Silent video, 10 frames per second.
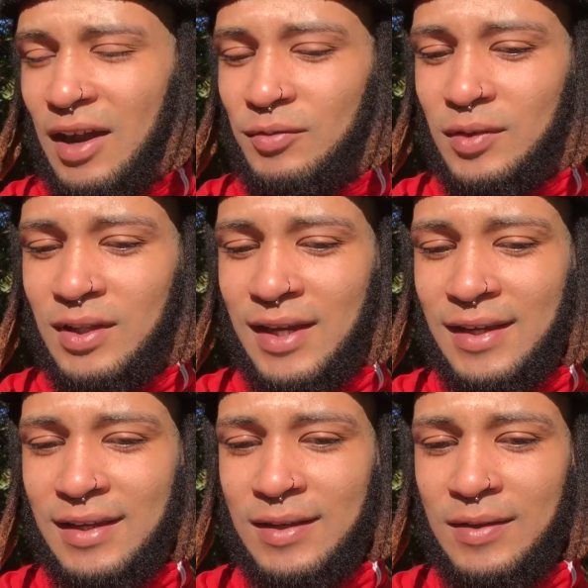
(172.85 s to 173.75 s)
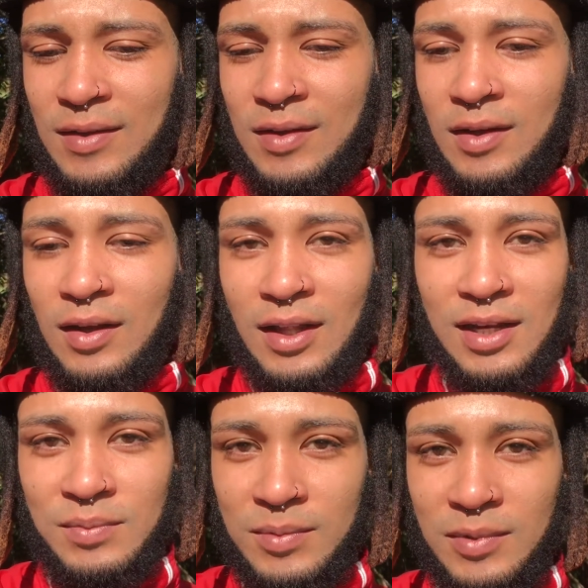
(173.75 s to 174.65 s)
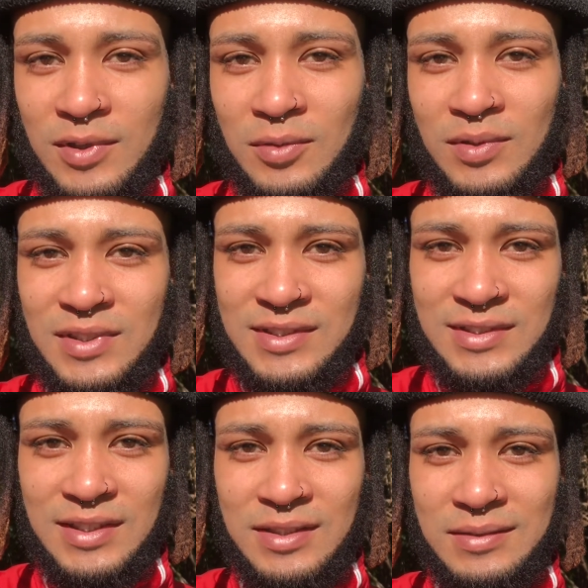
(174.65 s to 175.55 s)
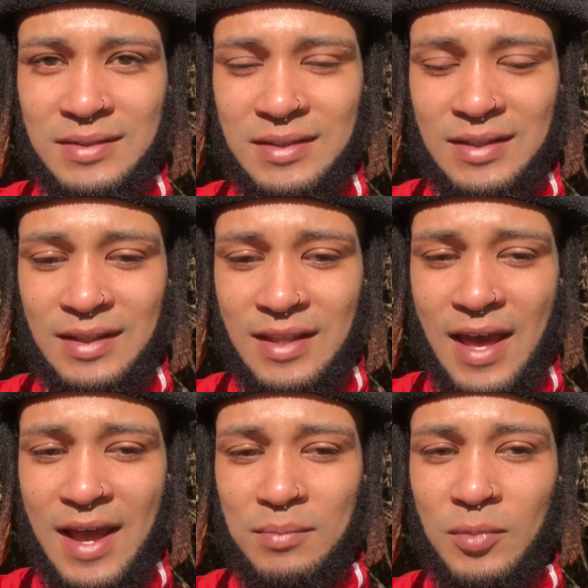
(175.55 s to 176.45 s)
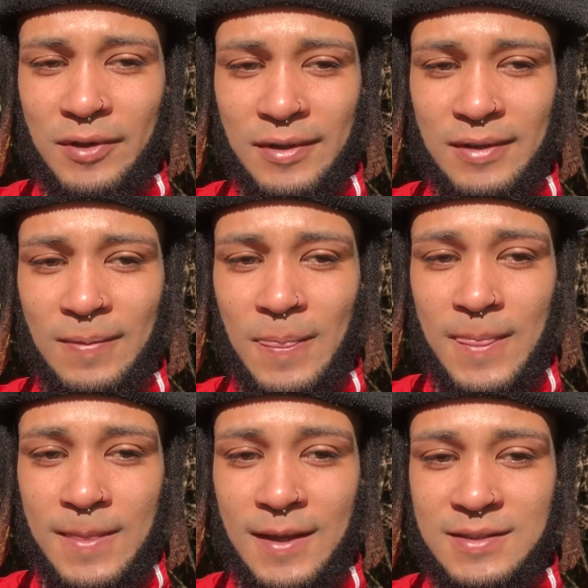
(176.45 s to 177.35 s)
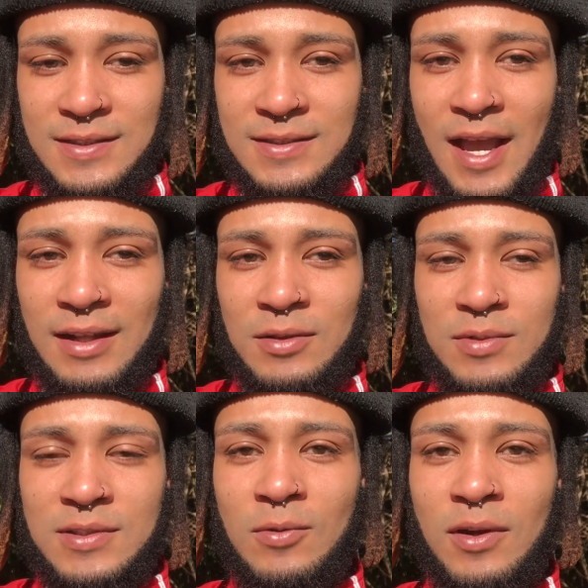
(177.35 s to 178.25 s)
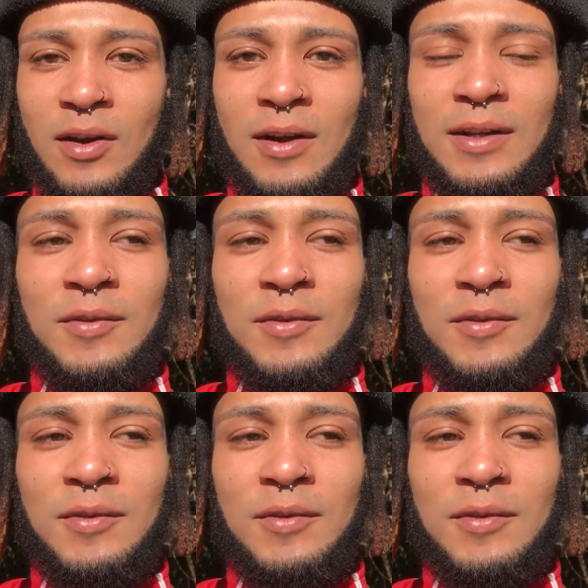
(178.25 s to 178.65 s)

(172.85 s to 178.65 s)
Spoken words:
I feel like a lot of people don't really see that, but that's exactly what's going on.